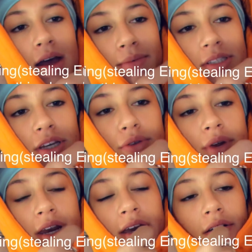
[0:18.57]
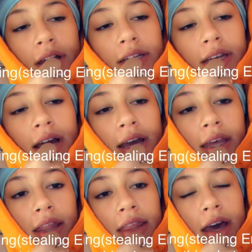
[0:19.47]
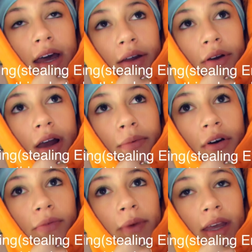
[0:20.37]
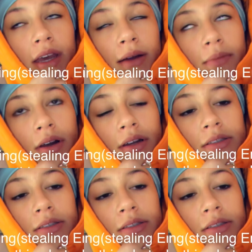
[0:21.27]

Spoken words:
I'm gonna tell you right now, I did not get that crap off my camera.